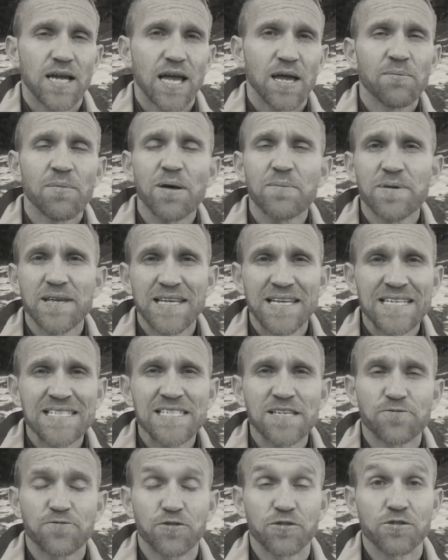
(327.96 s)
It might be
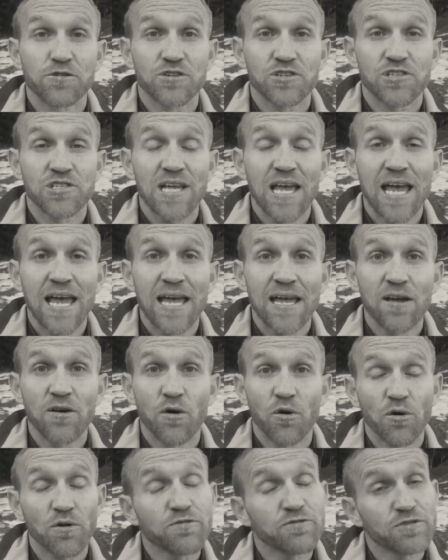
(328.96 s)
easy for you to say,
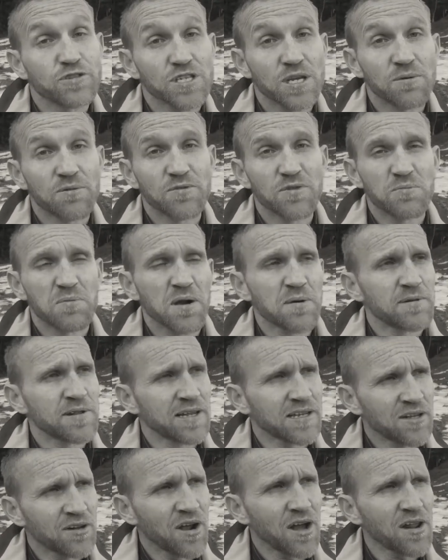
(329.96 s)
or for some of you might be
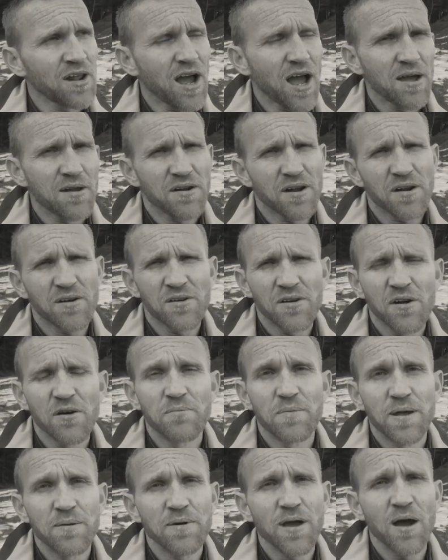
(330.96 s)
like, you know, I don't know,
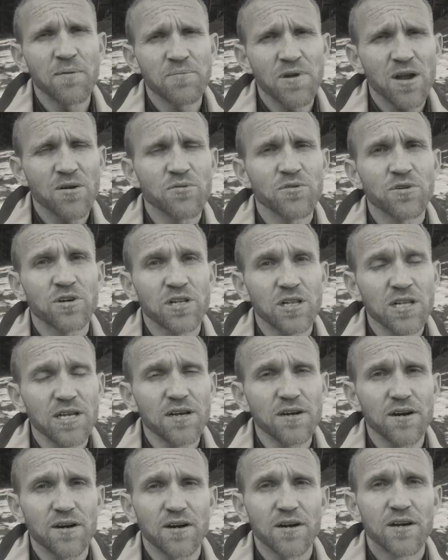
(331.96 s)
maybe I'm not real
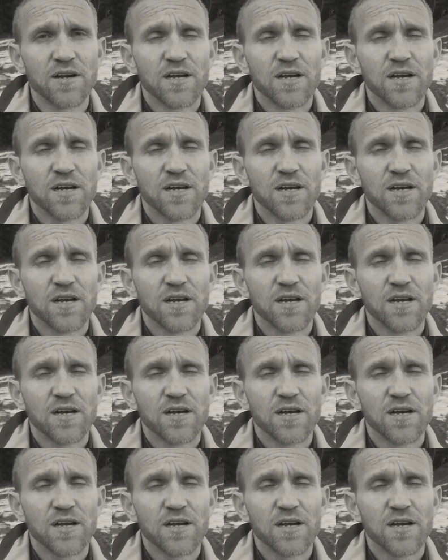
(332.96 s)
clear.